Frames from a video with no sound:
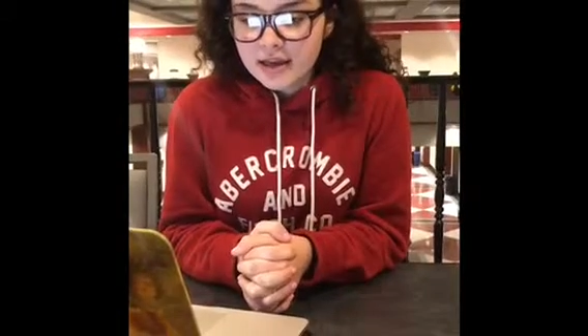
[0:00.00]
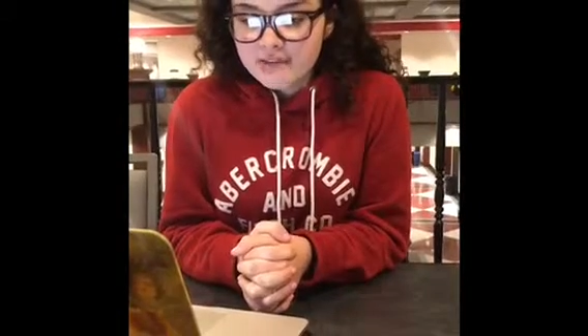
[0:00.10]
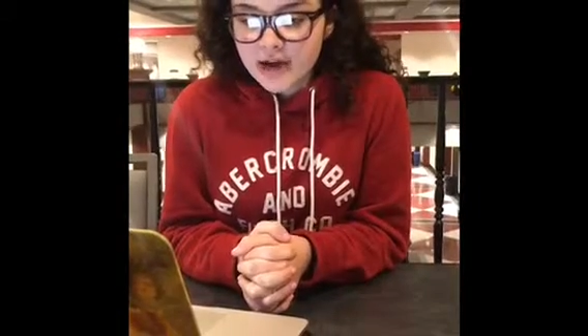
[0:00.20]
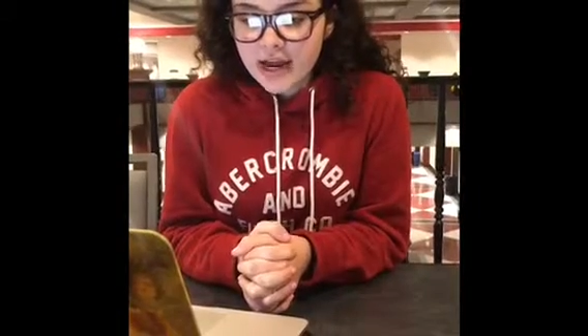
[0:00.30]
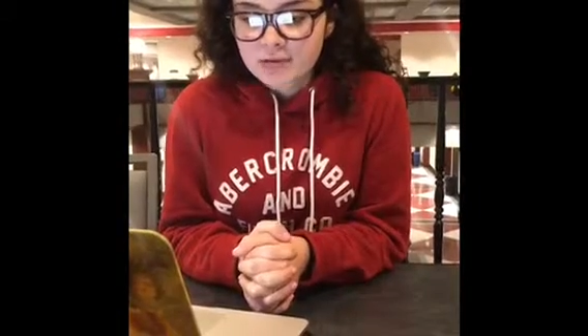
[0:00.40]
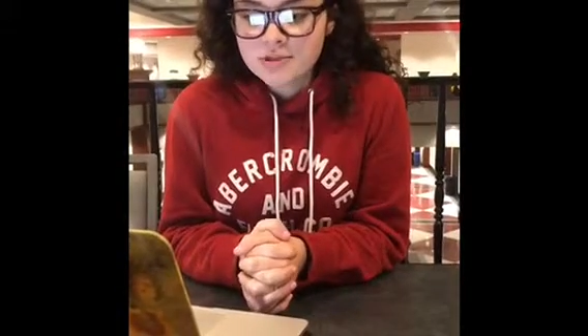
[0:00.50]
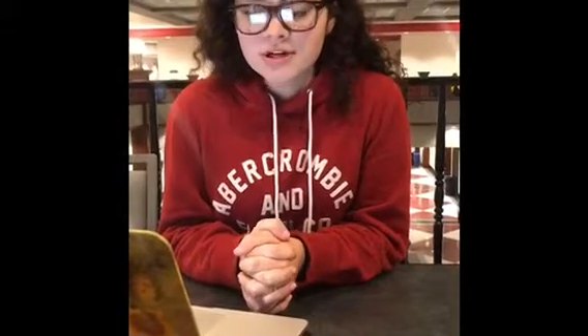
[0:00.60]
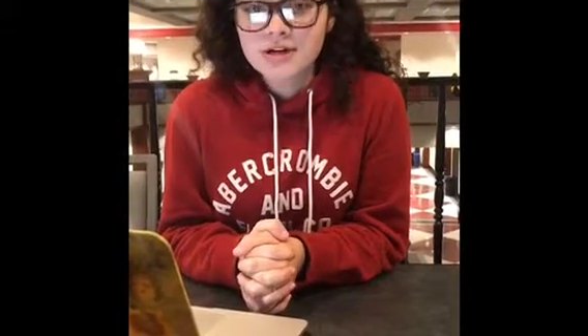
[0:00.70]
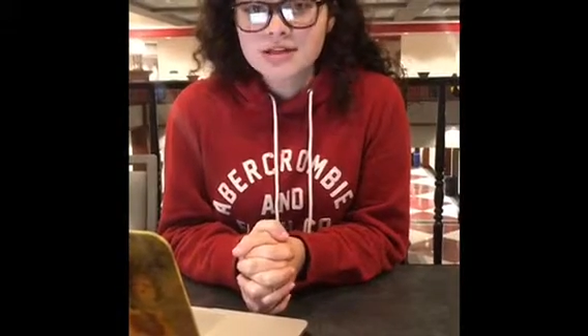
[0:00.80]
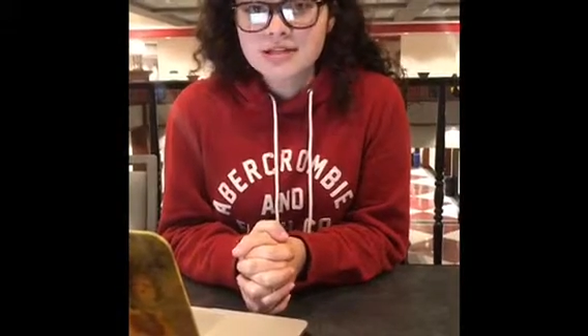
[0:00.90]
if items
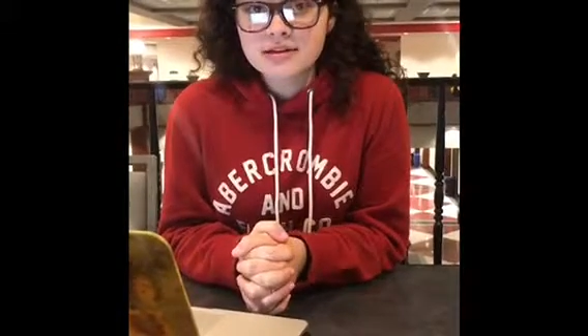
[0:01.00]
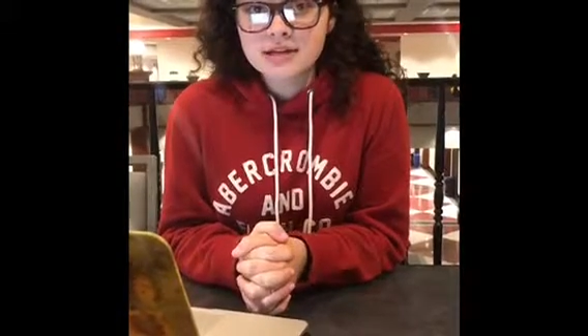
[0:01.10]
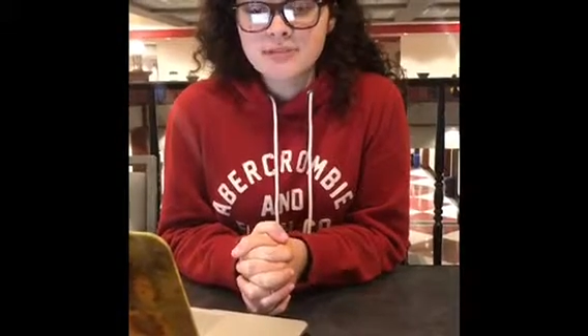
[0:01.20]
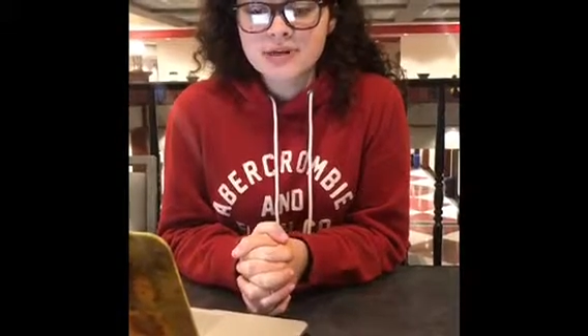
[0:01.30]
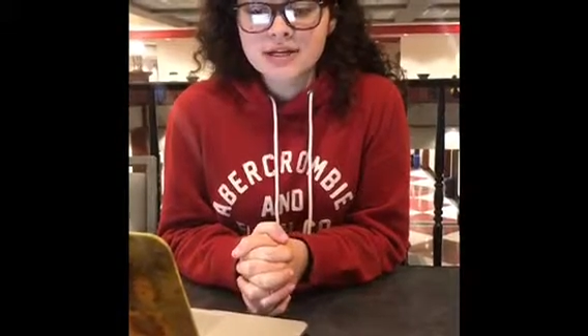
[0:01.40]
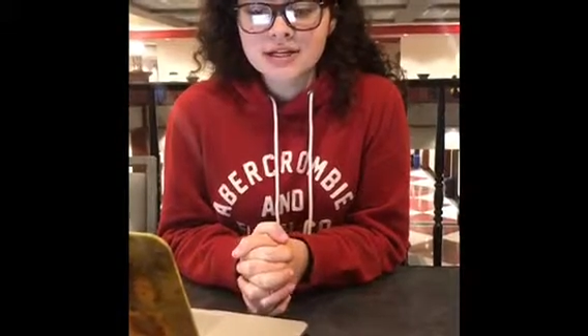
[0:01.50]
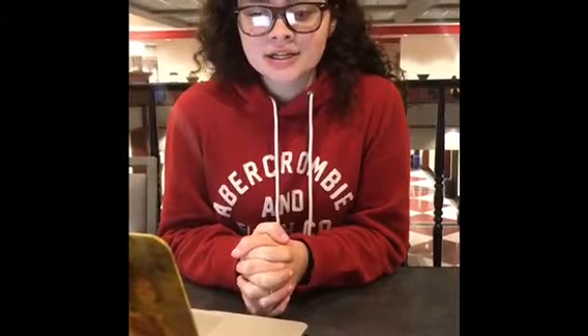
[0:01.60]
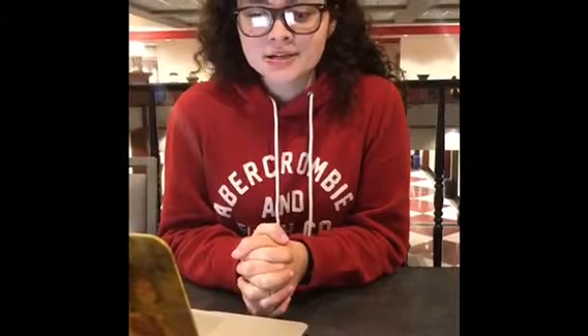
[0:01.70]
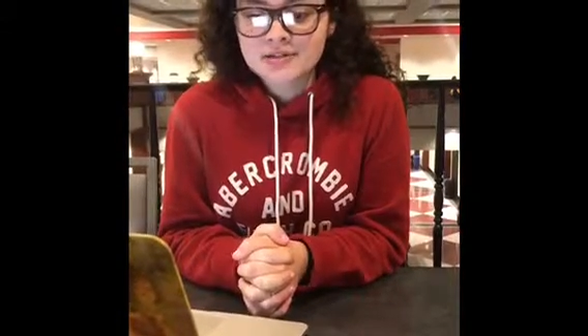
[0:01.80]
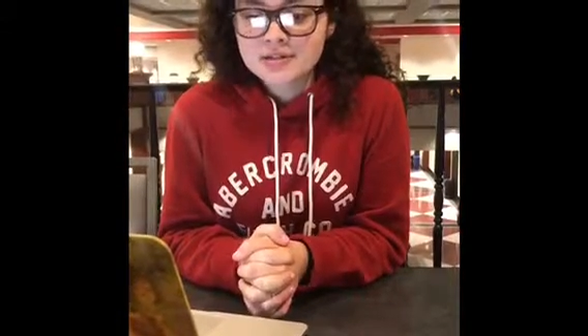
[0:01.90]
are constantly being
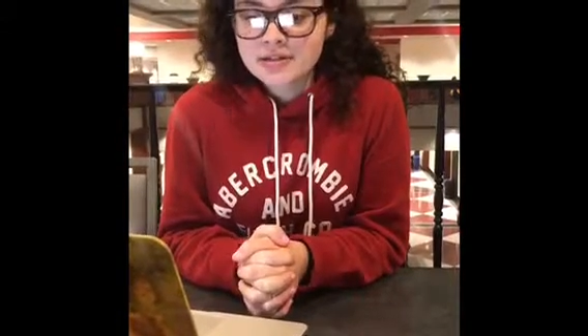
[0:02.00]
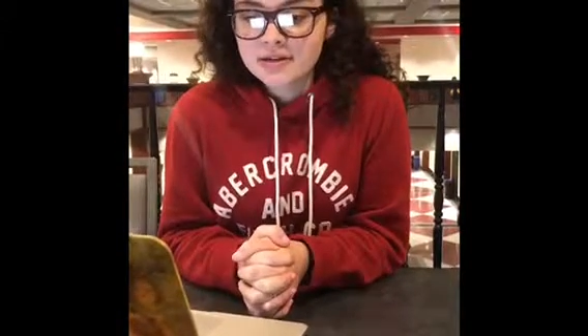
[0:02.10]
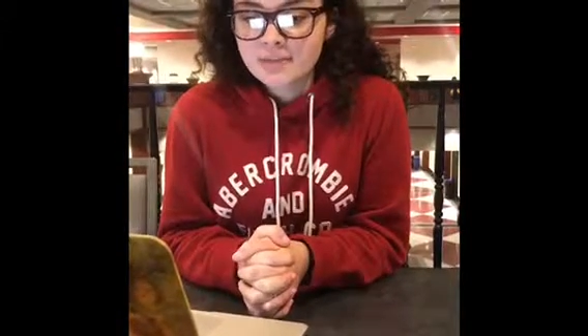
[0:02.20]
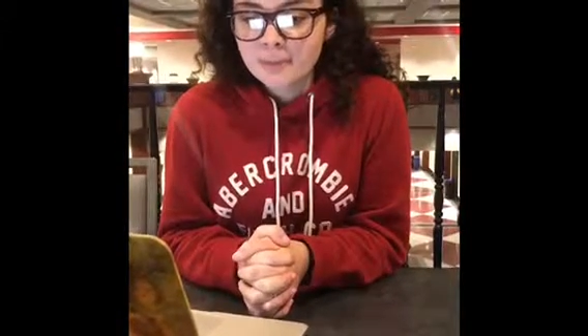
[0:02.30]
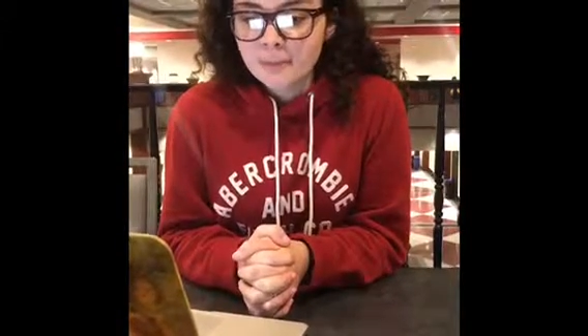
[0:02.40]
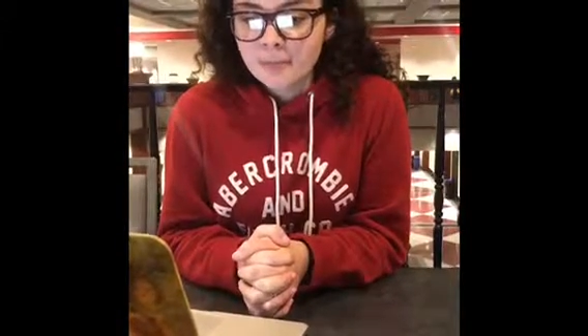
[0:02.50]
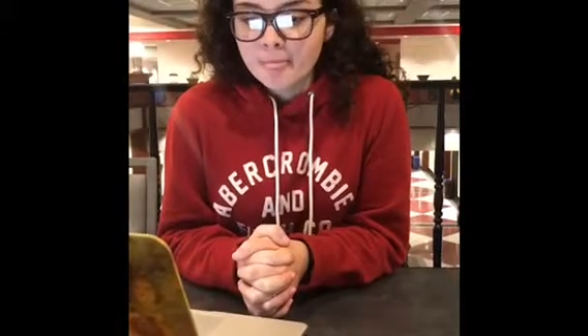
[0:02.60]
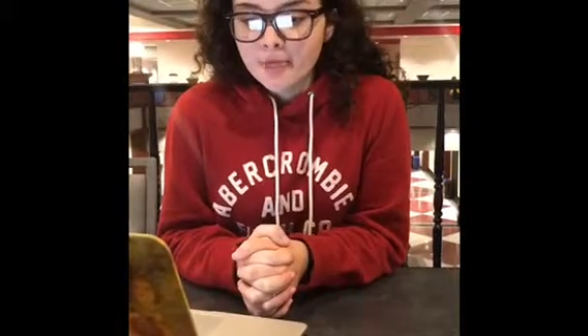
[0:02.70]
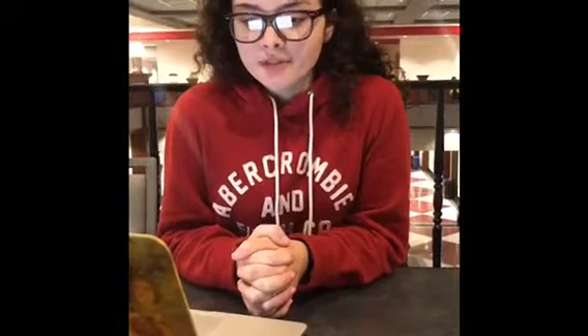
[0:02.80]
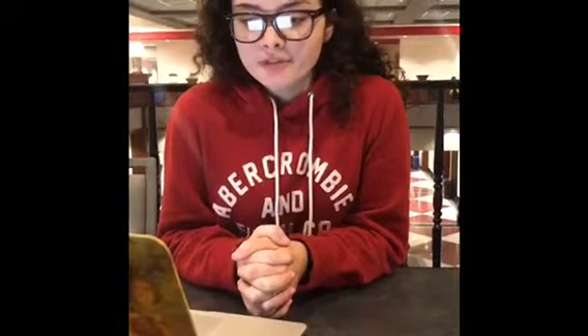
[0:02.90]
used.
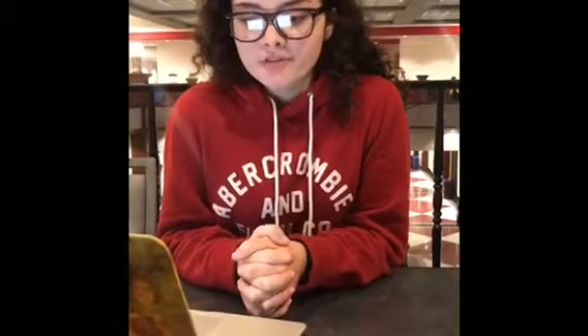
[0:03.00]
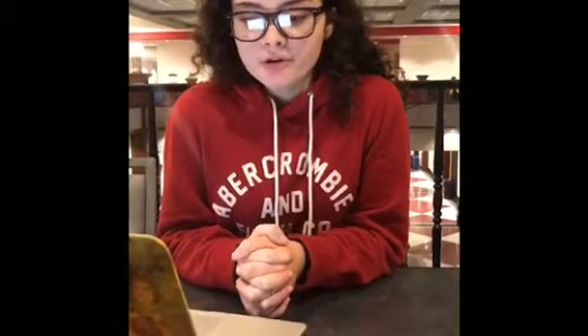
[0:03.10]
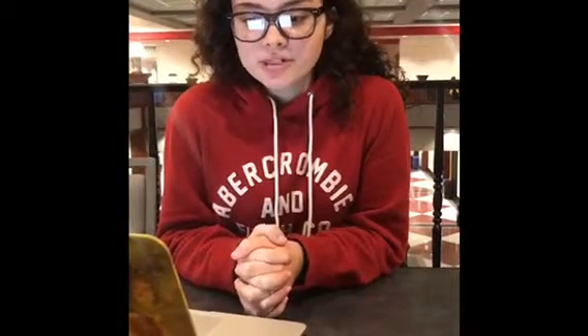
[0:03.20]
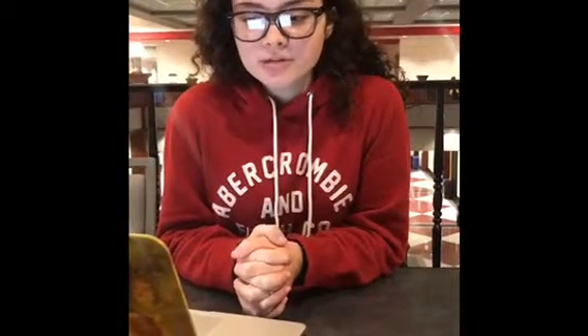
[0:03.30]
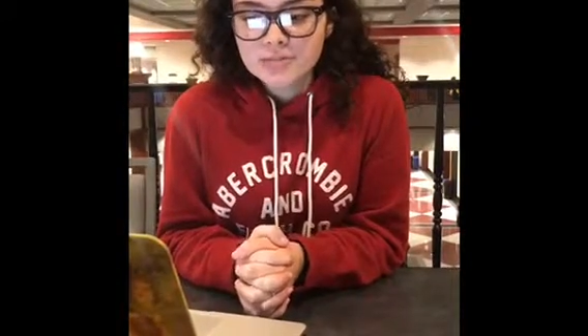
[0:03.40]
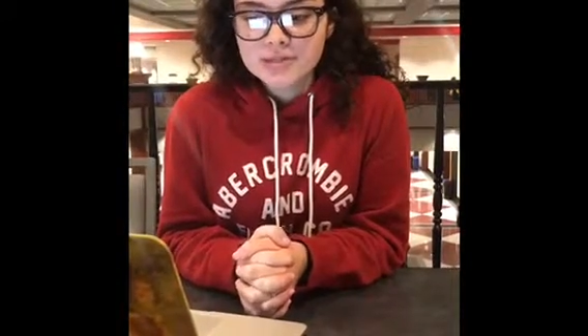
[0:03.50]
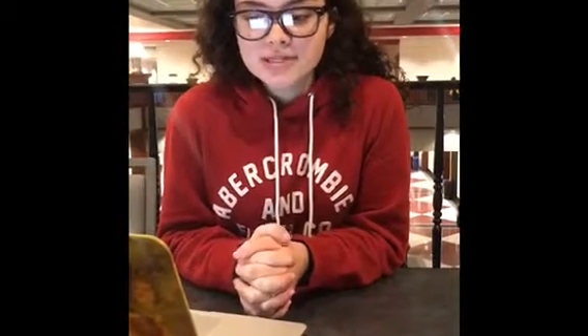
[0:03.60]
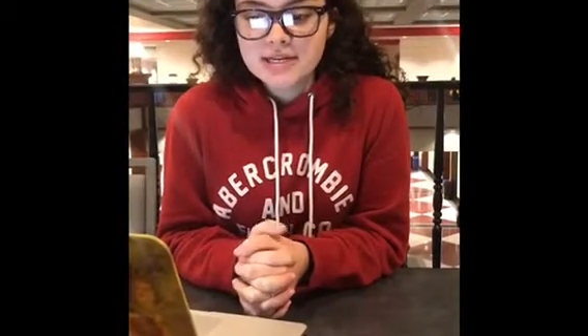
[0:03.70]
The 4 simple